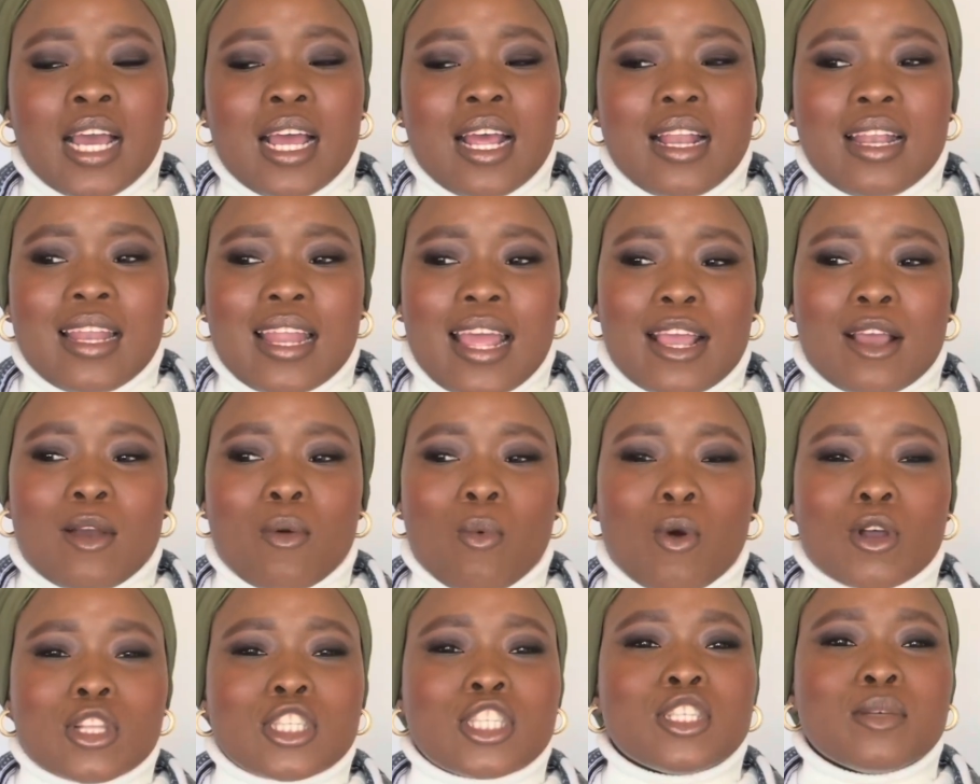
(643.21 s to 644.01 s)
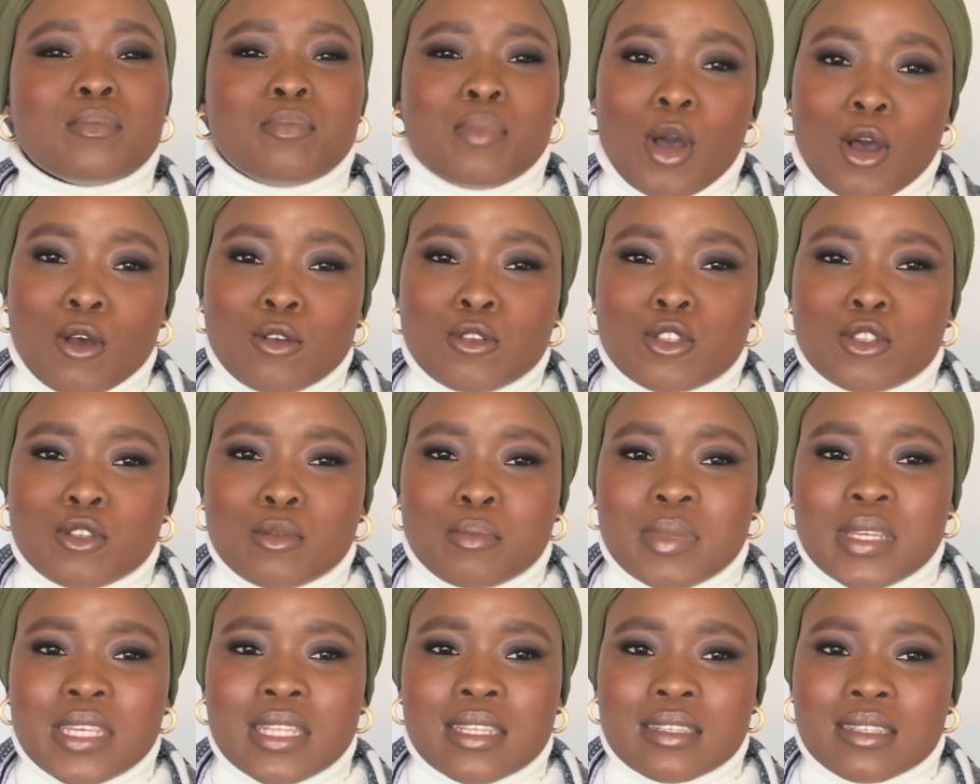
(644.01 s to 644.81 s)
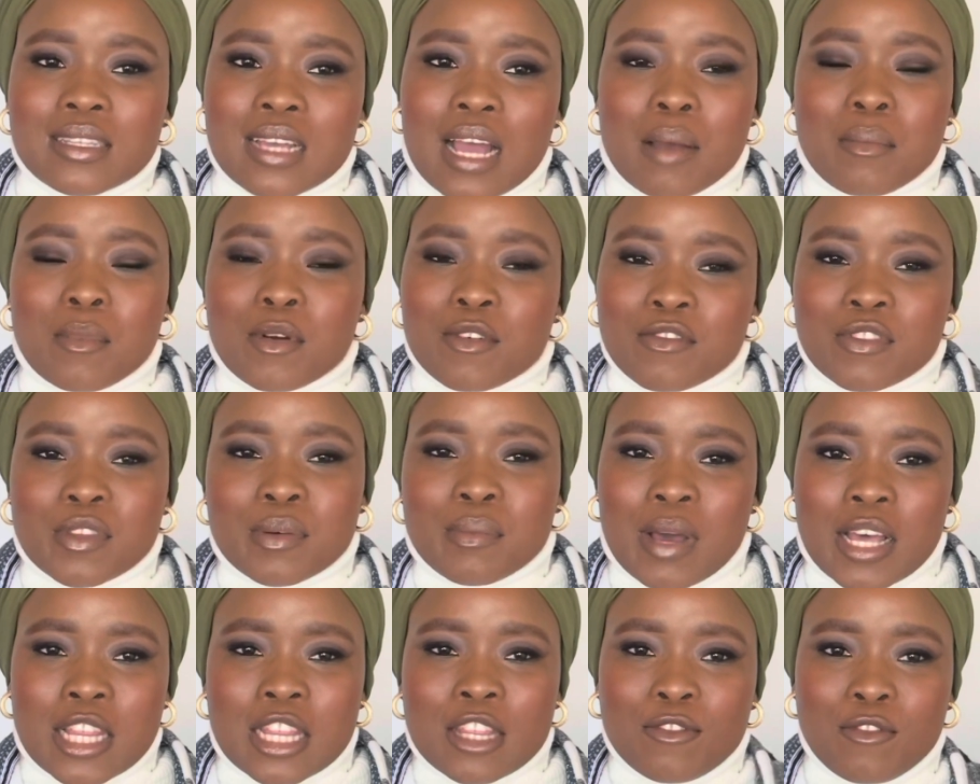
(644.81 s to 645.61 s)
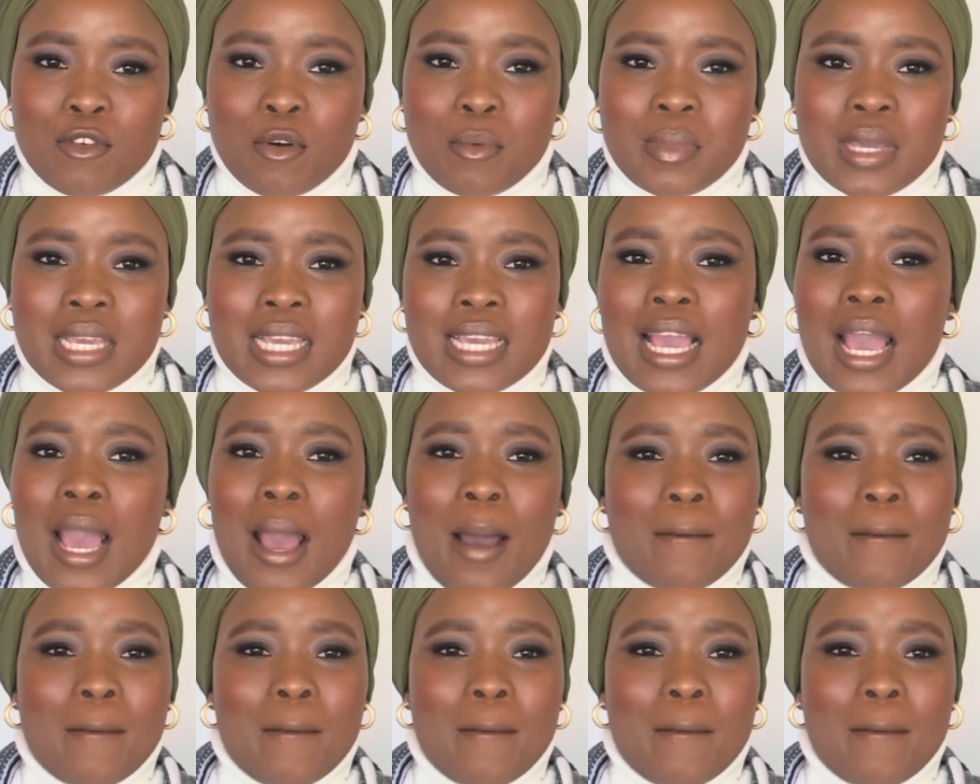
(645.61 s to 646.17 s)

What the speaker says: like what's supposed to be the time of the month for me,